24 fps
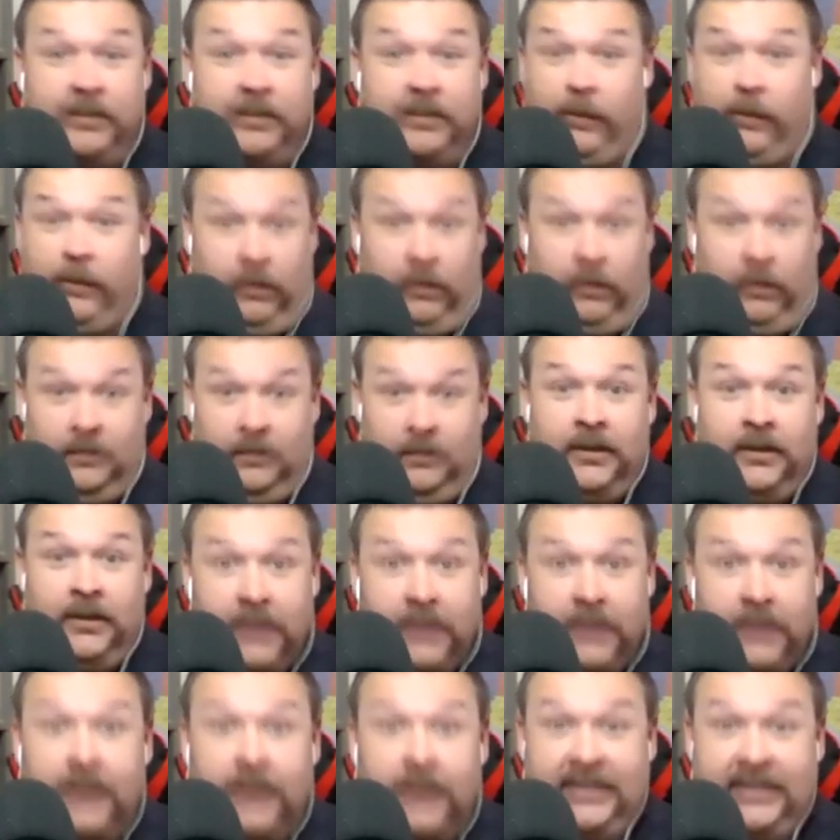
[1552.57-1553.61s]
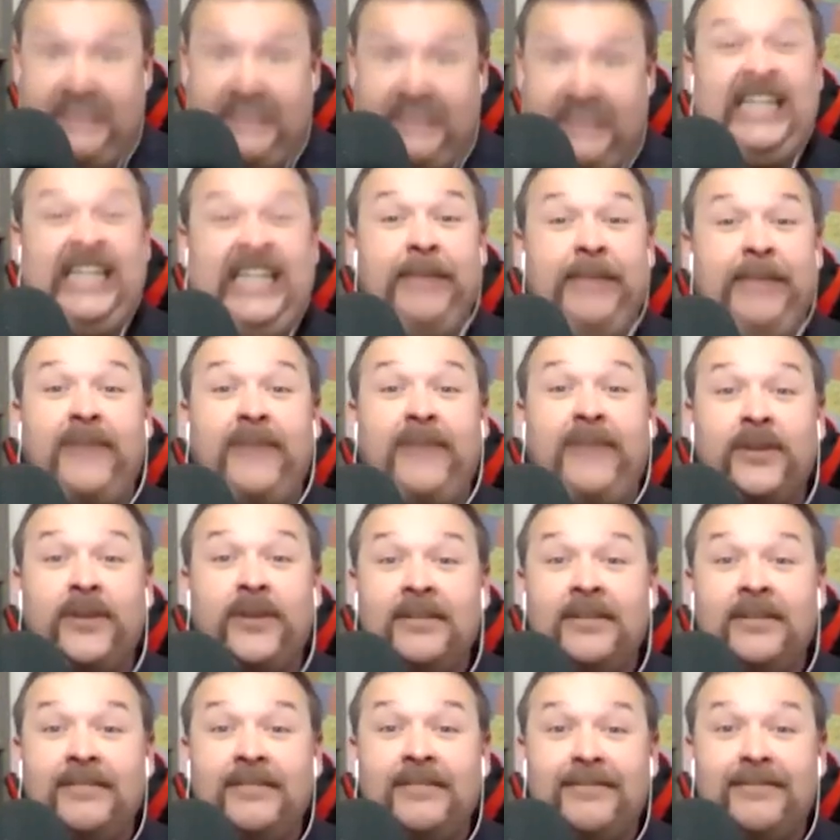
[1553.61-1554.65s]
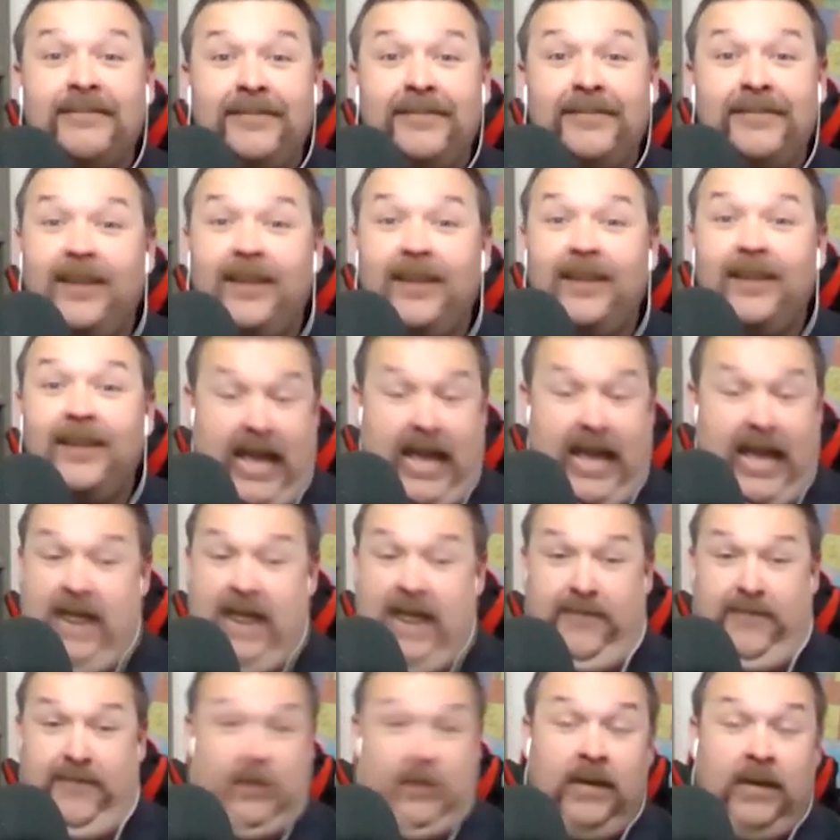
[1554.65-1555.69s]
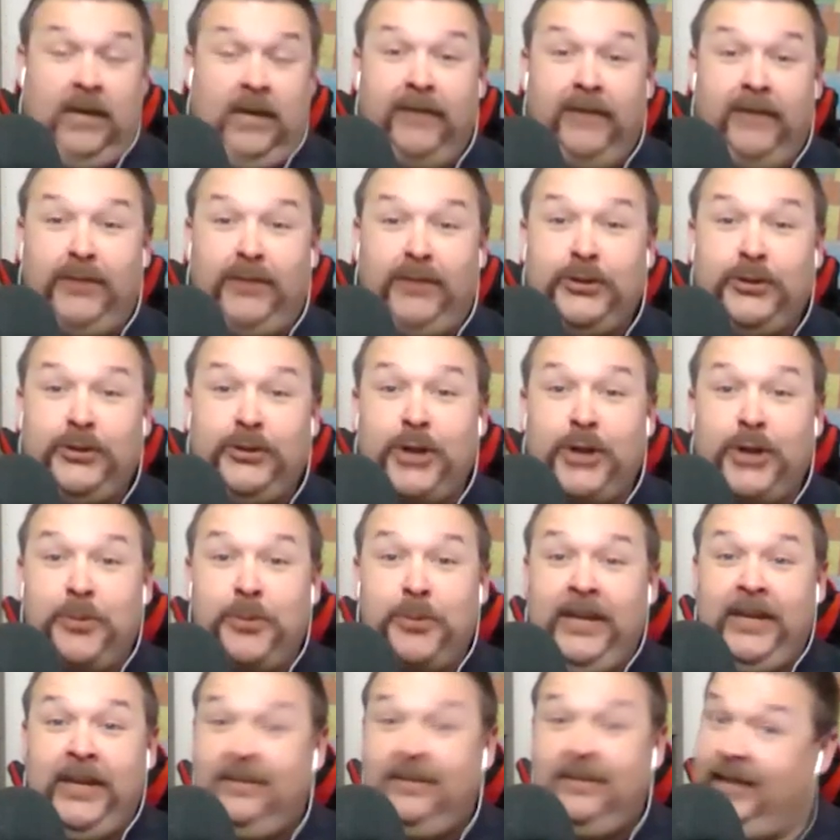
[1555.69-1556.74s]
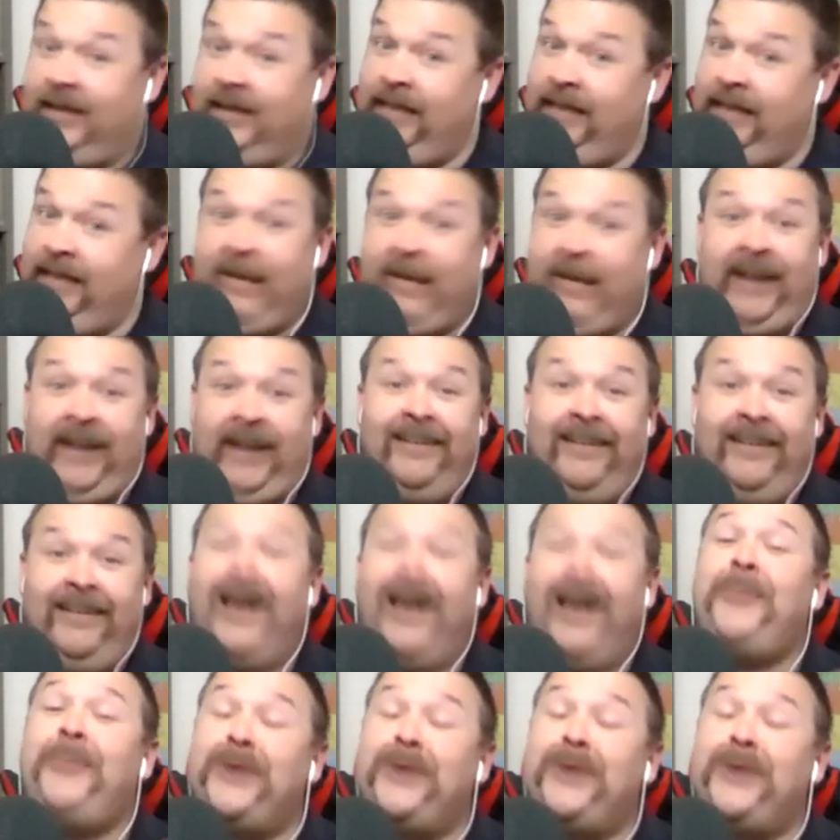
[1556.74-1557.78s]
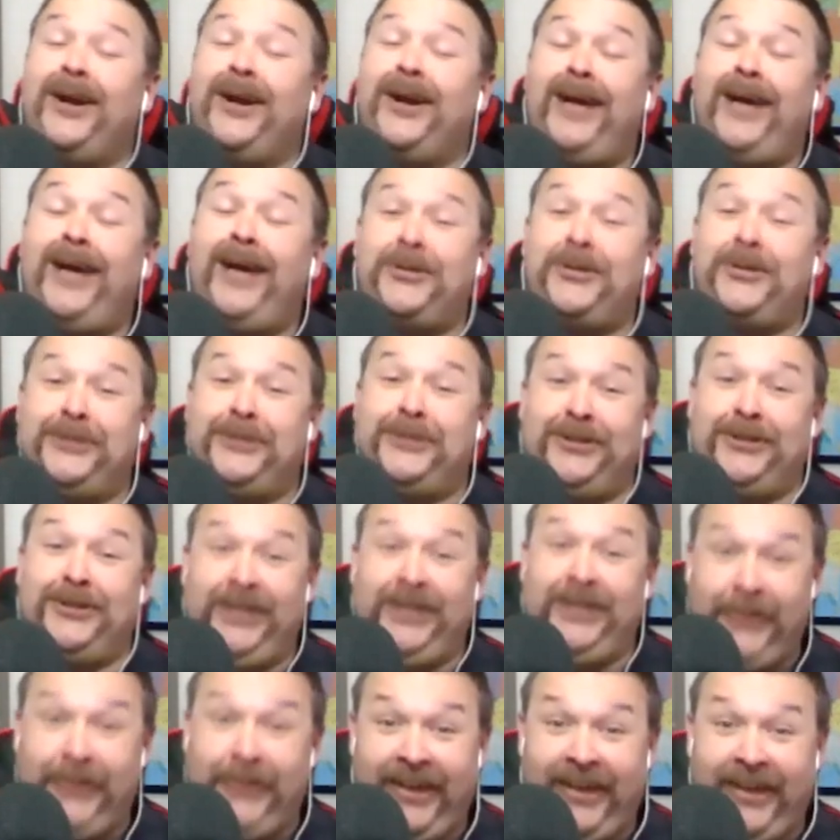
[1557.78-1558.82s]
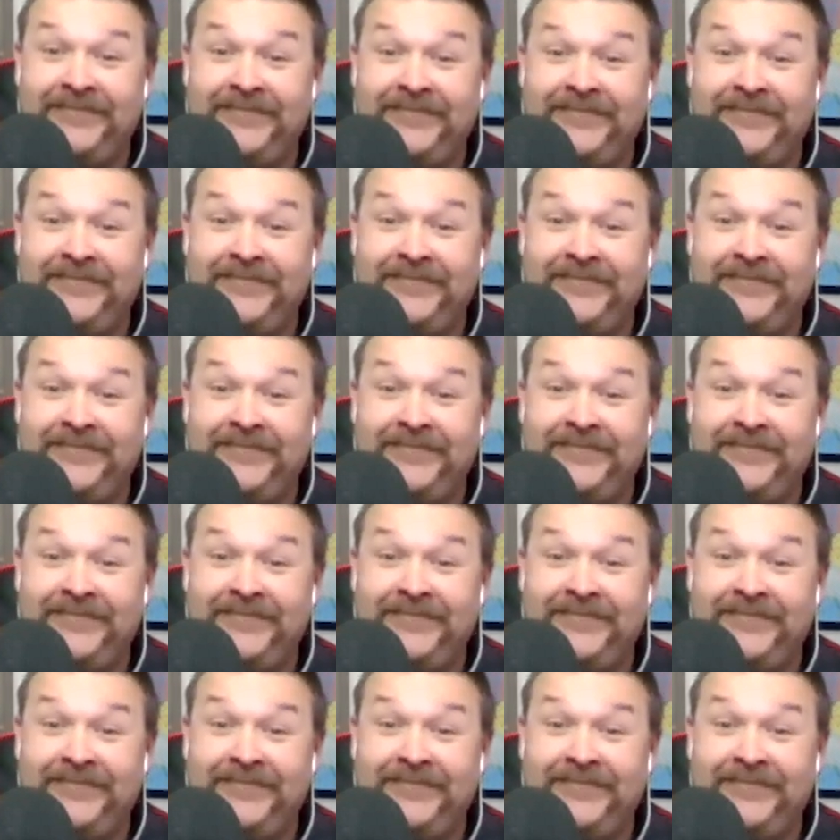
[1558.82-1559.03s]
I mean, it's a team effort. And if you joke me, hey man, I'm $300 richer than you are.